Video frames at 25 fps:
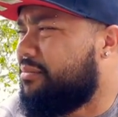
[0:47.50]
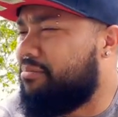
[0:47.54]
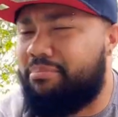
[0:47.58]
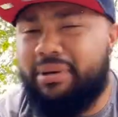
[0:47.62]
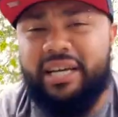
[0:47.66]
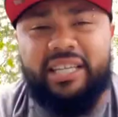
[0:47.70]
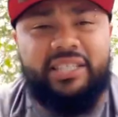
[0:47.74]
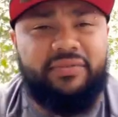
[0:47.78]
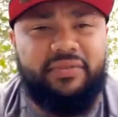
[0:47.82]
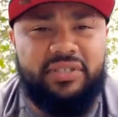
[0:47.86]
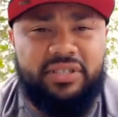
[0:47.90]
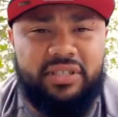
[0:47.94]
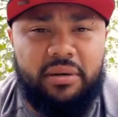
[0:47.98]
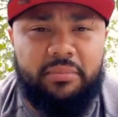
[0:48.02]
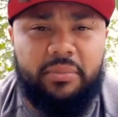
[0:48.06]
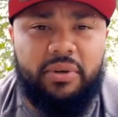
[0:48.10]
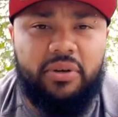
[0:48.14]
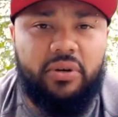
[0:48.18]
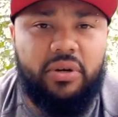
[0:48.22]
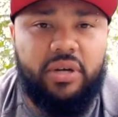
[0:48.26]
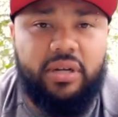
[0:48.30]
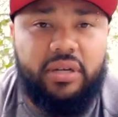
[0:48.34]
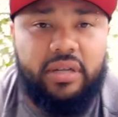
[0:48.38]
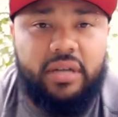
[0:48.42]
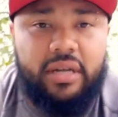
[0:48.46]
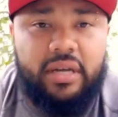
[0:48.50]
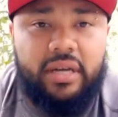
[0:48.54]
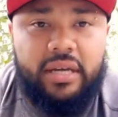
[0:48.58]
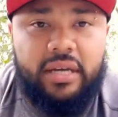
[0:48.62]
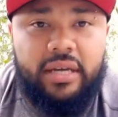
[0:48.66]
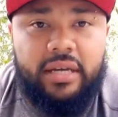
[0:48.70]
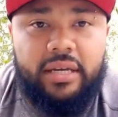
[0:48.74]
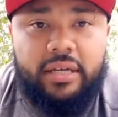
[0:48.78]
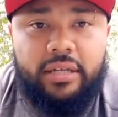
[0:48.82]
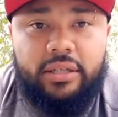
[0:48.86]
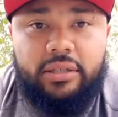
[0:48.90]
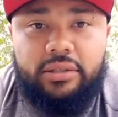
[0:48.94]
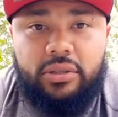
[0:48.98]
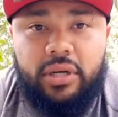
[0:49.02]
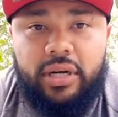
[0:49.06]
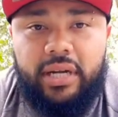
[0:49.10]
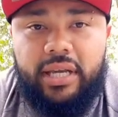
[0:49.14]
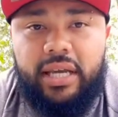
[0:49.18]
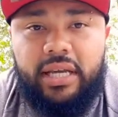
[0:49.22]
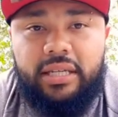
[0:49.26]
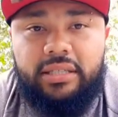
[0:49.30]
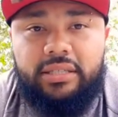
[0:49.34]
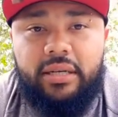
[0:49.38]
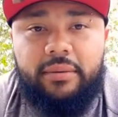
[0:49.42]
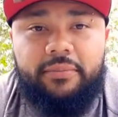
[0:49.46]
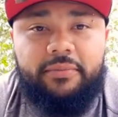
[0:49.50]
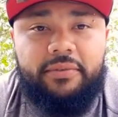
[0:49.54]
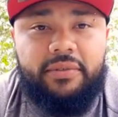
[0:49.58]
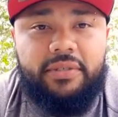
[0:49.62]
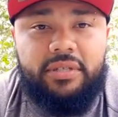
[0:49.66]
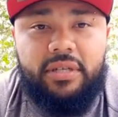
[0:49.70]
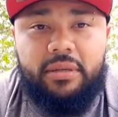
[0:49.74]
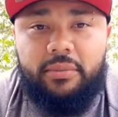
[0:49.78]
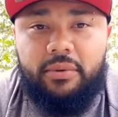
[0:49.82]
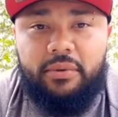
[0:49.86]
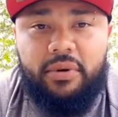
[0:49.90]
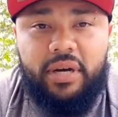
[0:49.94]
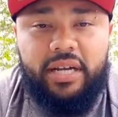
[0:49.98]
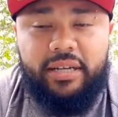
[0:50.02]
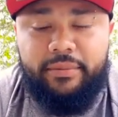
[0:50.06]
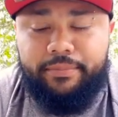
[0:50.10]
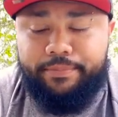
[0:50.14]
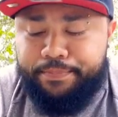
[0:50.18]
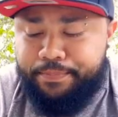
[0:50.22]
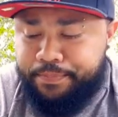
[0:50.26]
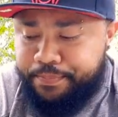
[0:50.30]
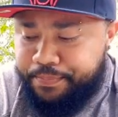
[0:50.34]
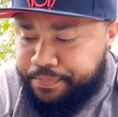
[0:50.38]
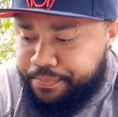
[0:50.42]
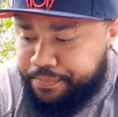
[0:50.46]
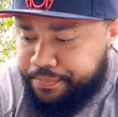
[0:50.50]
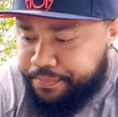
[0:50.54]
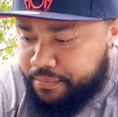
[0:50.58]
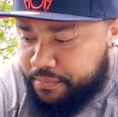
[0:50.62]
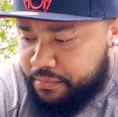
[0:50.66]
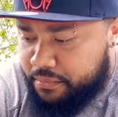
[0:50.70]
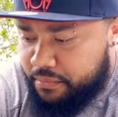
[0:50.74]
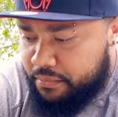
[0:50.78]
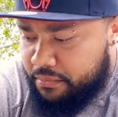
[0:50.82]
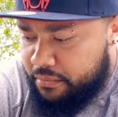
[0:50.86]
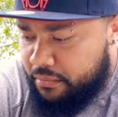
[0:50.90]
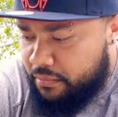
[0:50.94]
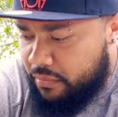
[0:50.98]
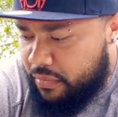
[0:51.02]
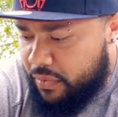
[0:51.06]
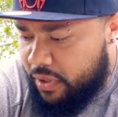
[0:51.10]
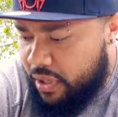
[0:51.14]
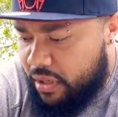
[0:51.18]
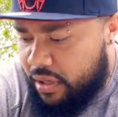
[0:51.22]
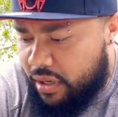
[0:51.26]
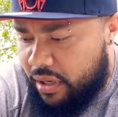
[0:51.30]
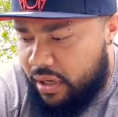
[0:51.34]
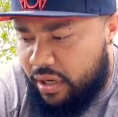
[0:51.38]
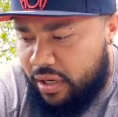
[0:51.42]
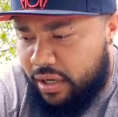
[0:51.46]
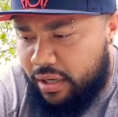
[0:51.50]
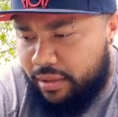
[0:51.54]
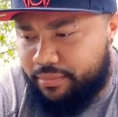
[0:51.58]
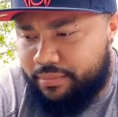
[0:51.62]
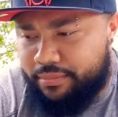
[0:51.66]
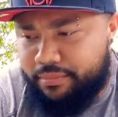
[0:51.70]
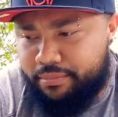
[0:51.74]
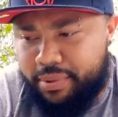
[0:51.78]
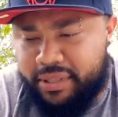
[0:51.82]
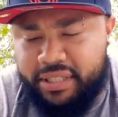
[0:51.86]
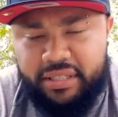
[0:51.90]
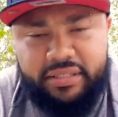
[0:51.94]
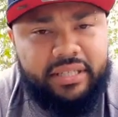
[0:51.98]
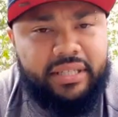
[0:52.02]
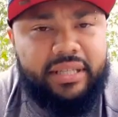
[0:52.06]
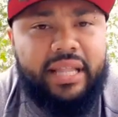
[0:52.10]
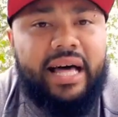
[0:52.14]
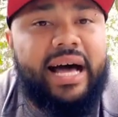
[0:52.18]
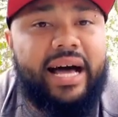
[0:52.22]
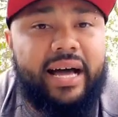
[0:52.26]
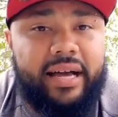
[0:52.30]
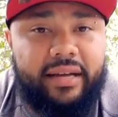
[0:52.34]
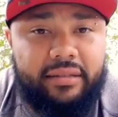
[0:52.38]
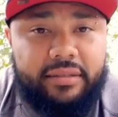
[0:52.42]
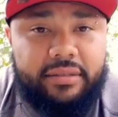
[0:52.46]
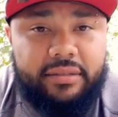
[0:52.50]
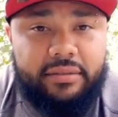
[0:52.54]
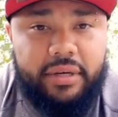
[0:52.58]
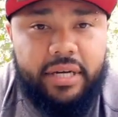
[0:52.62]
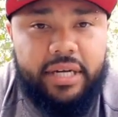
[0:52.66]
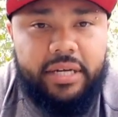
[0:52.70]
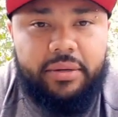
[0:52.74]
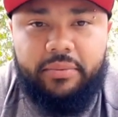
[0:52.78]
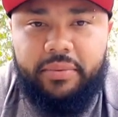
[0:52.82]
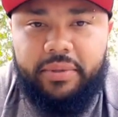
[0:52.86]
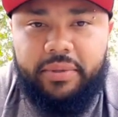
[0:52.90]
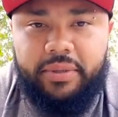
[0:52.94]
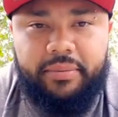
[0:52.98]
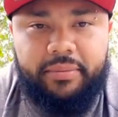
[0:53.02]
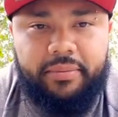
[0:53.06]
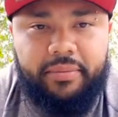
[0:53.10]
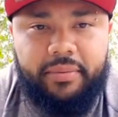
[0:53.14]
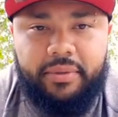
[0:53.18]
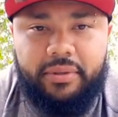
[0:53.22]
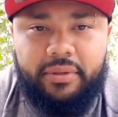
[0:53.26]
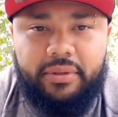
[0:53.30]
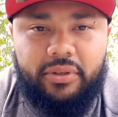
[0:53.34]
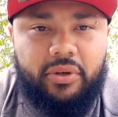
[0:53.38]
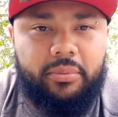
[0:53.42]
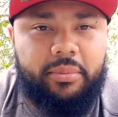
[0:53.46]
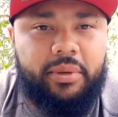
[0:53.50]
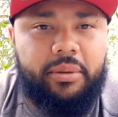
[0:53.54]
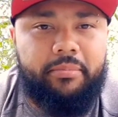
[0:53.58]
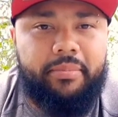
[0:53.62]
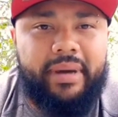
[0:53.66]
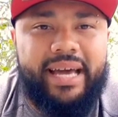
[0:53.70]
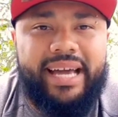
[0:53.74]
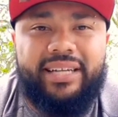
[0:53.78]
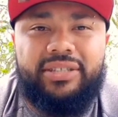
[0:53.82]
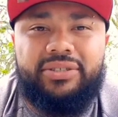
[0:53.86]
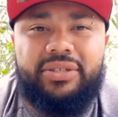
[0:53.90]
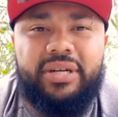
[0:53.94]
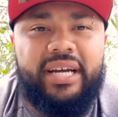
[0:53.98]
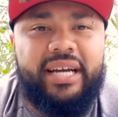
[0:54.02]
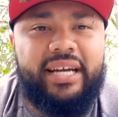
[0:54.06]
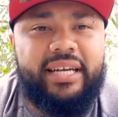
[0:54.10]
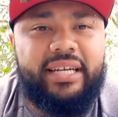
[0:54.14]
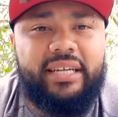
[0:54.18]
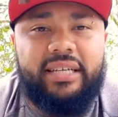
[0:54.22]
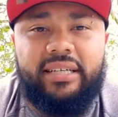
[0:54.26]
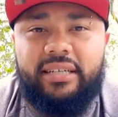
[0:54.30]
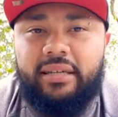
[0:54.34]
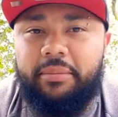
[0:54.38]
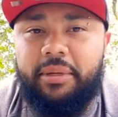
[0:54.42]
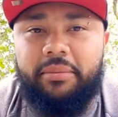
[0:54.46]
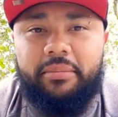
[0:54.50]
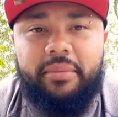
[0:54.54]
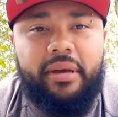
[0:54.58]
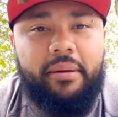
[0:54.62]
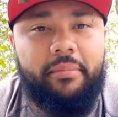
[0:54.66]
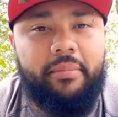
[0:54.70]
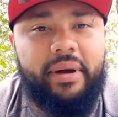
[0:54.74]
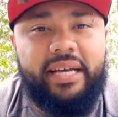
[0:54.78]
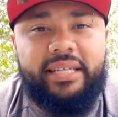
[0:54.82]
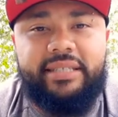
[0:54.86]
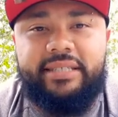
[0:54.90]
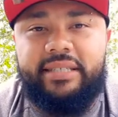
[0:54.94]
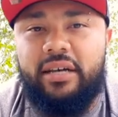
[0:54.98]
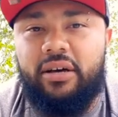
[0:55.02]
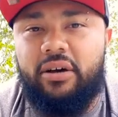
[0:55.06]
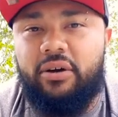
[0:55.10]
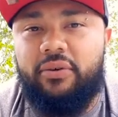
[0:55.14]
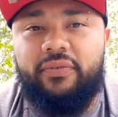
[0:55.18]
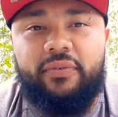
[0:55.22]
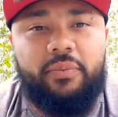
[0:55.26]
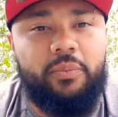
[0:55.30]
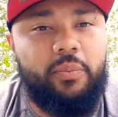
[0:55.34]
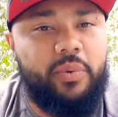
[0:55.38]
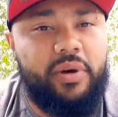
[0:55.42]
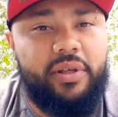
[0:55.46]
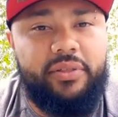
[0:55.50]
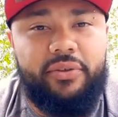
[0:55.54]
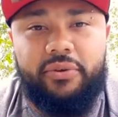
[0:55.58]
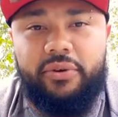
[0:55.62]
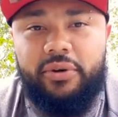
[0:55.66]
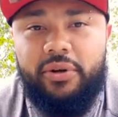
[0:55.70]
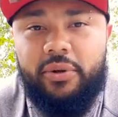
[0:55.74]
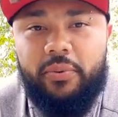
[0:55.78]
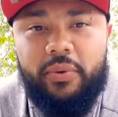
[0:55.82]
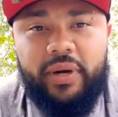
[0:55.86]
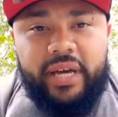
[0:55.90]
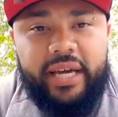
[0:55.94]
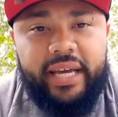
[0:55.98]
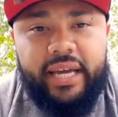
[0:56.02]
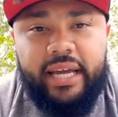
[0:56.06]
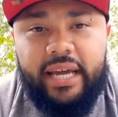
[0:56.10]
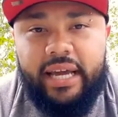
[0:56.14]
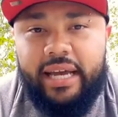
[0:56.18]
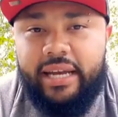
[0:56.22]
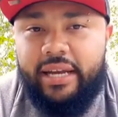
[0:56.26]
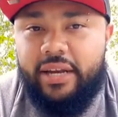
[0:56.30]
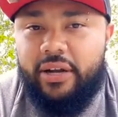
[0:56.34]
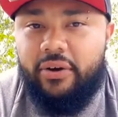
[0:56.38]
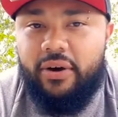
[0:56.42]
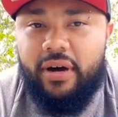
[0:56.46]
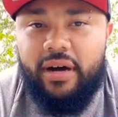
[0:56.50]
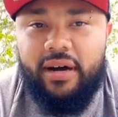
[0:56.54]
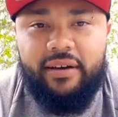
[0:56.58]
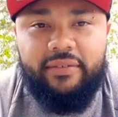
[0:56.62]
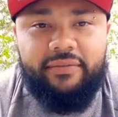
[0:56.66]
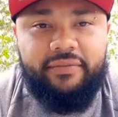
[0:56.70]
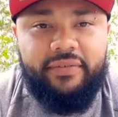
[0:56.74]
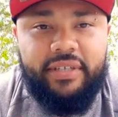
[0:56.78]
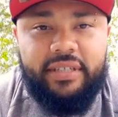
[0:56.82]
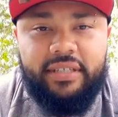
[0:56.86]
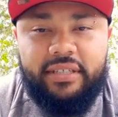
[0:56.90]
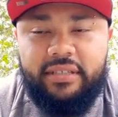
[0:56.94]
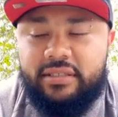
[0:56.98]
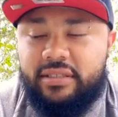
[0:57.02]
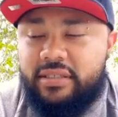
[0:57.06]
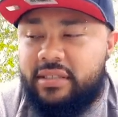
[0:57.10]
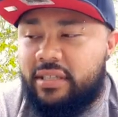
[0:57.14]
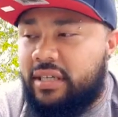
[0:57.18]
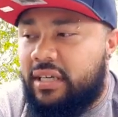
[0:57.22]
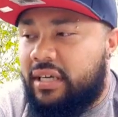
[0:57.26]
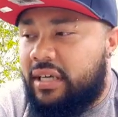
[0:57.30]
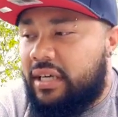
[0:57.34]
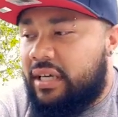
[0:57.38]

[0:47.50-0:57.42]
best for summer, or try to catch up for summer, right? But there's a lot, right? We were a little bit backtrack. I mean, me, myself, I'm withering away. I know how it feels.